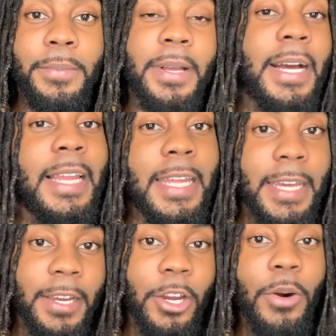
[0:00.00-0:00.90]

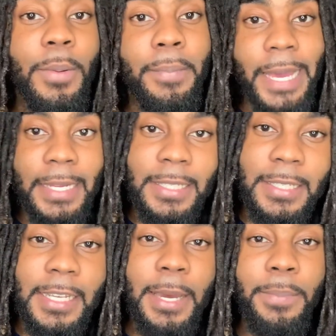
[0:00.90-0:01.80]
Atlanta going back to
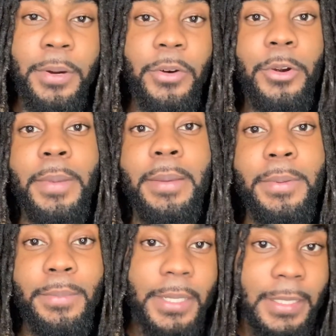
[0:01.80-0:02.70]
Tampa or maybe
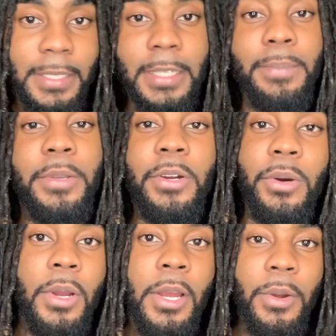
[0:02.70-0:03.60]
Mississippi
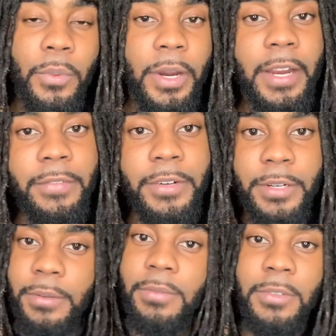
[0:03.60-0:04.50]
or
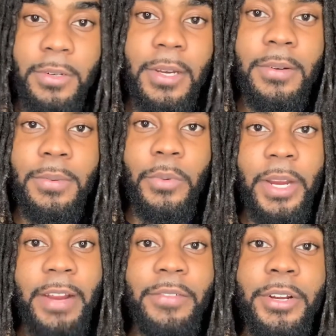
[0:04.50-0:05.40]
wherever
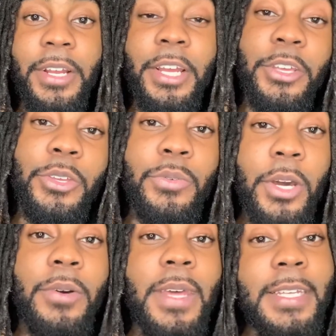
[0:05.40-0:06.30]

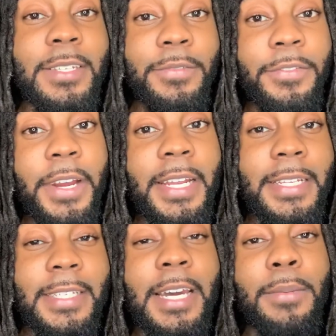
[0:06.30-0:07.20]
that some freight
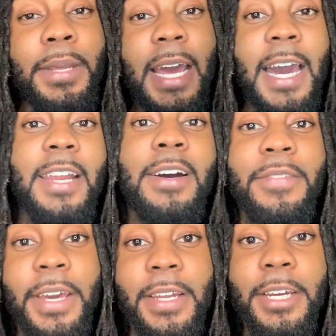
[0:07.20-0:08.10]
is coming out of
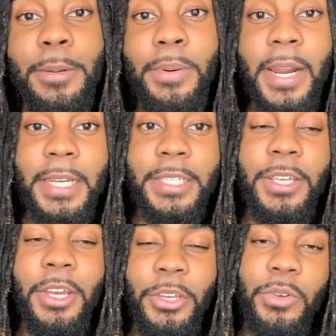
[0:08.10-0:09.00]
at a good price.
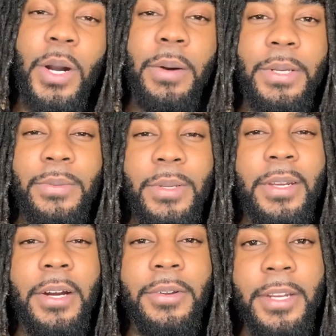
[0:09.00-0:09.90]
You always want to
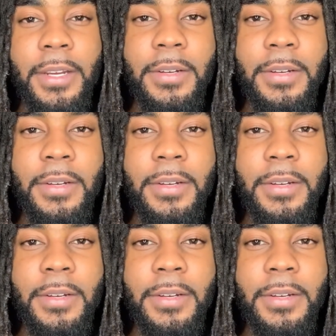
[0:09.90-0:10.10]
go there.